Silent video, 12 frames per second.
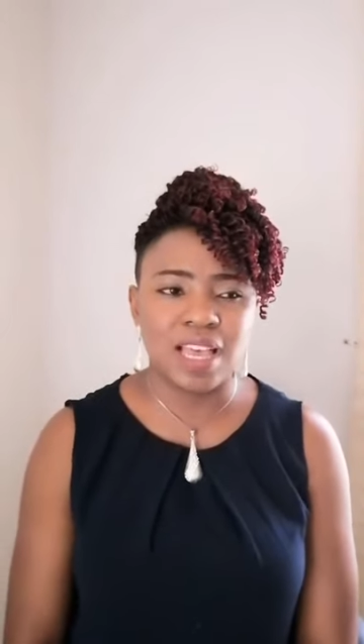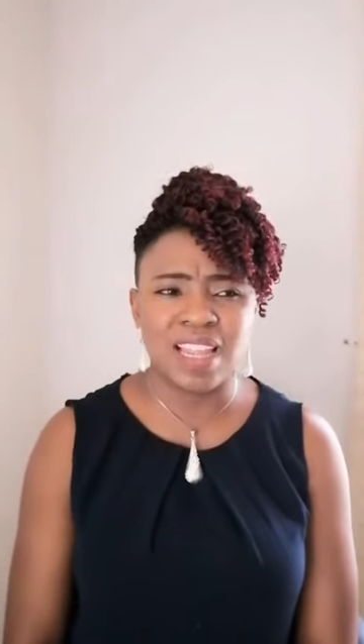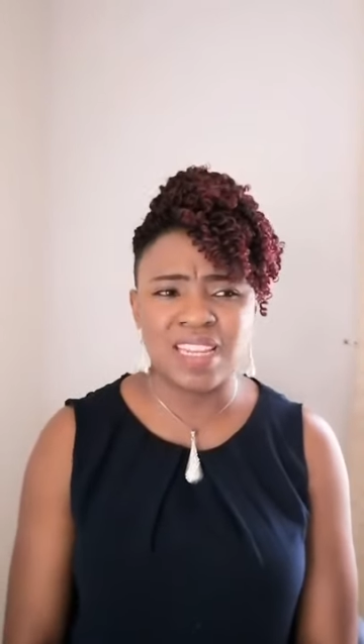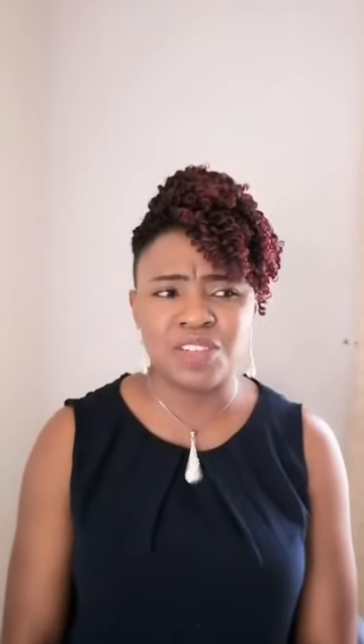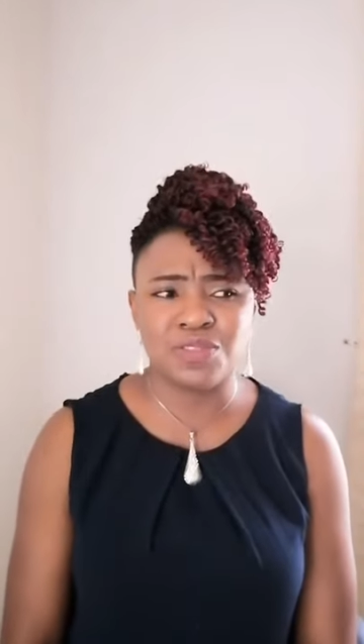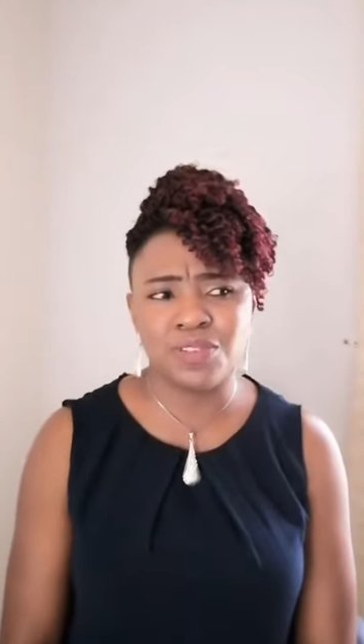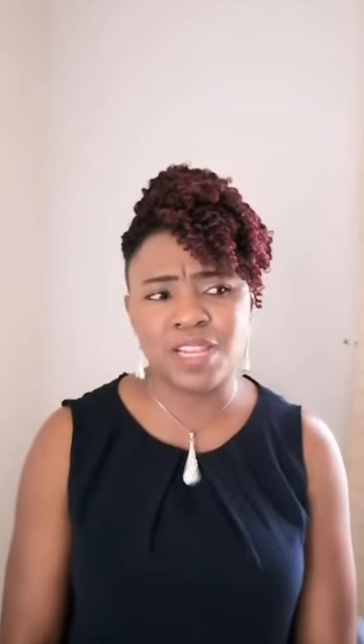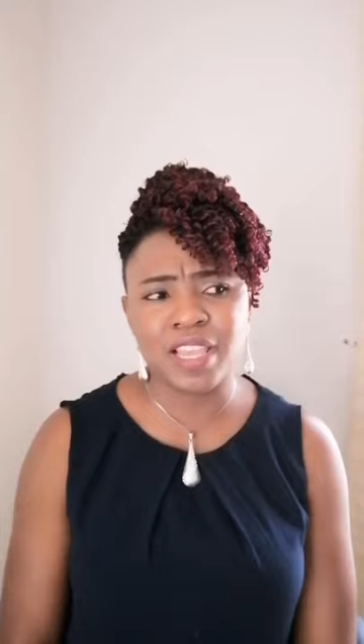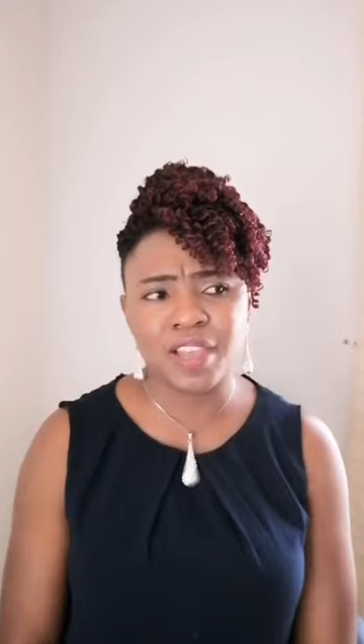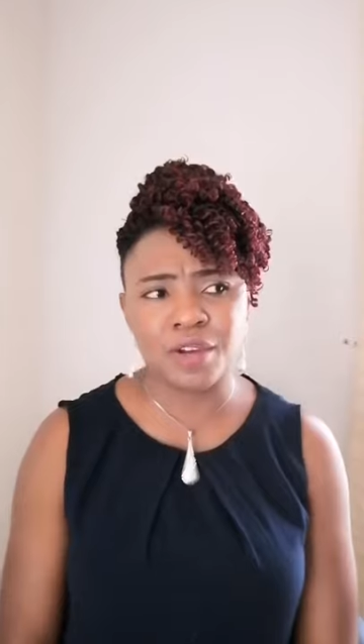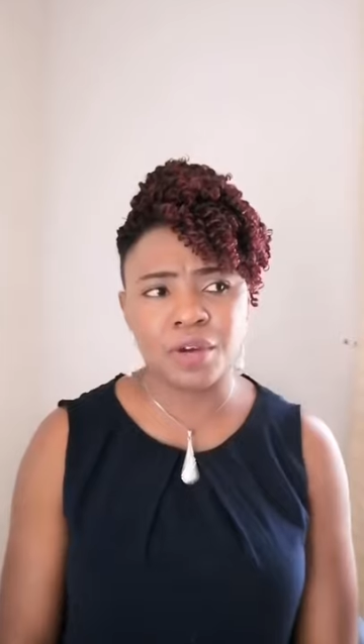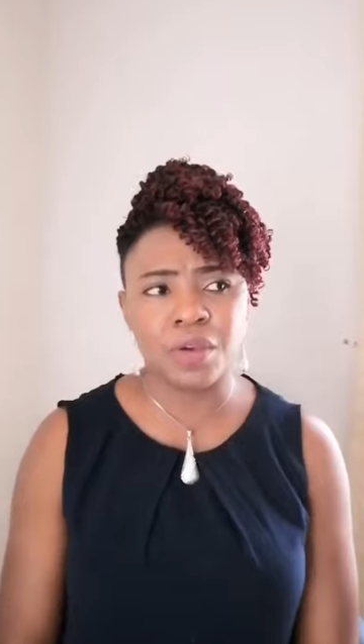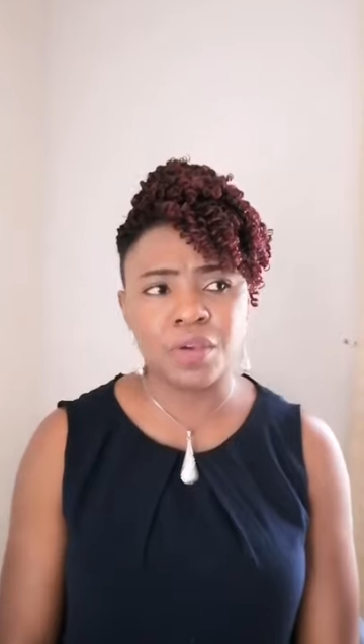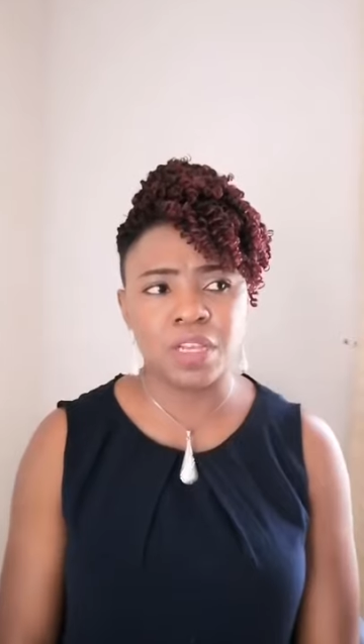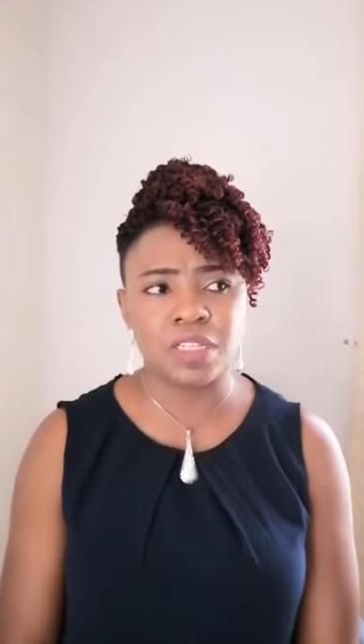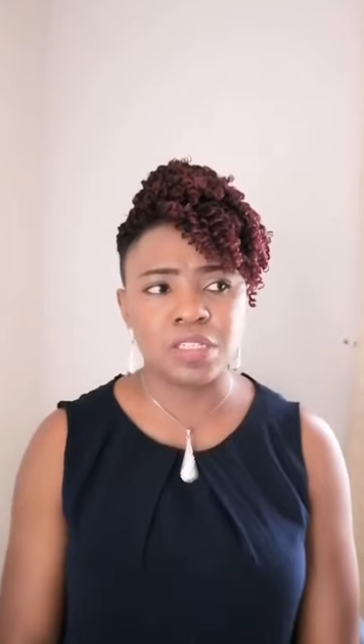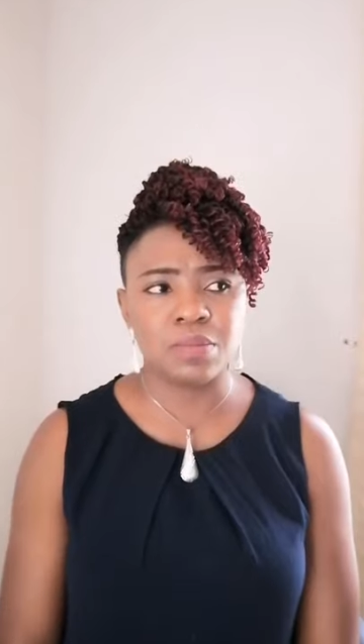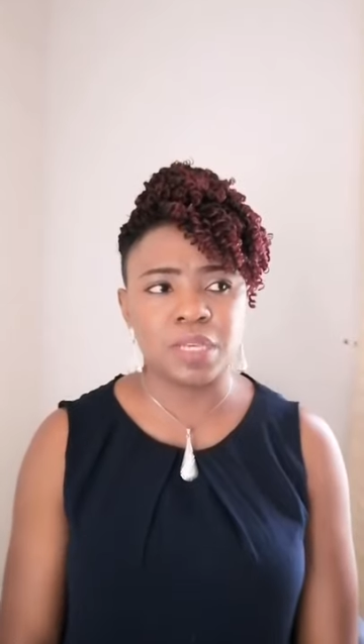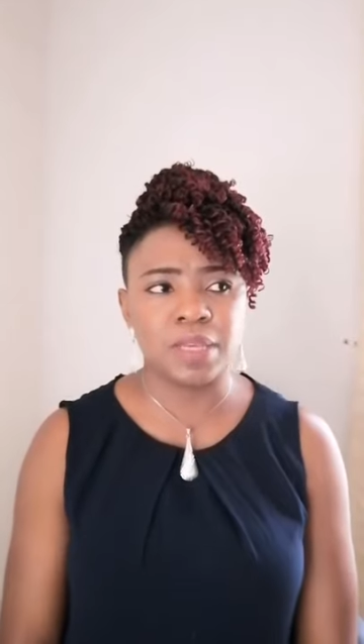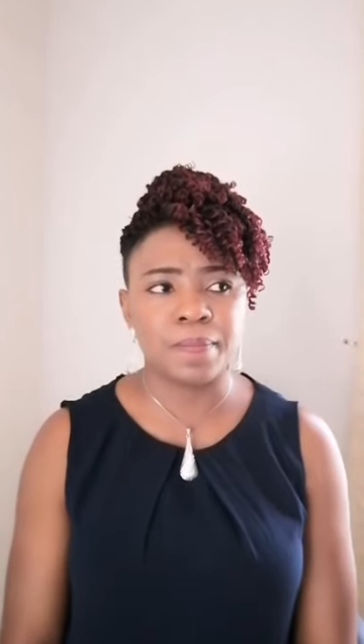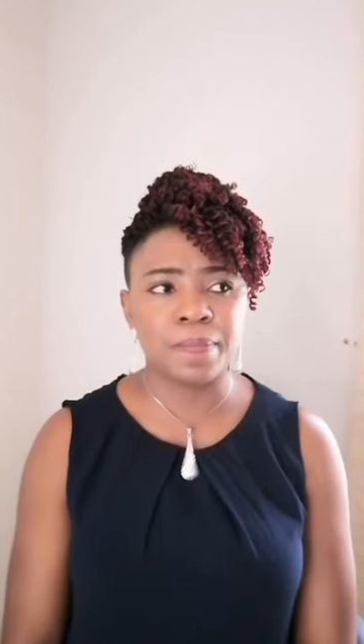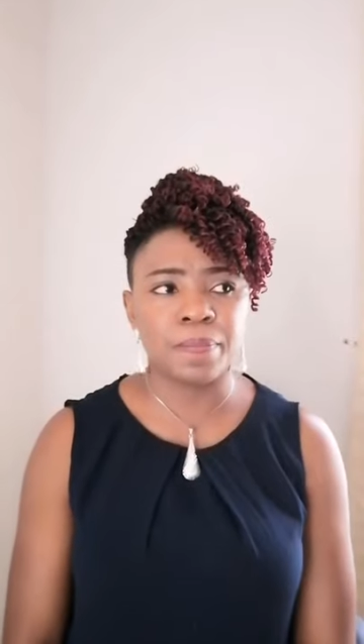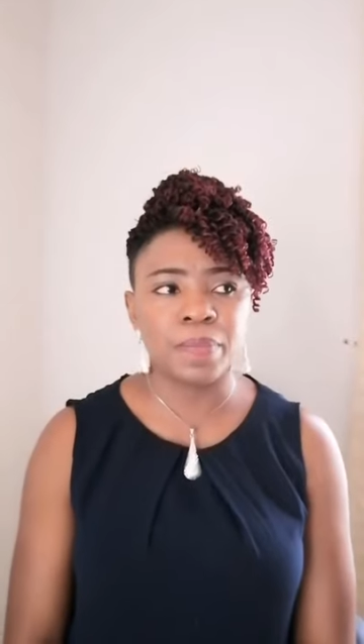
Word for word: and it really encouraged me.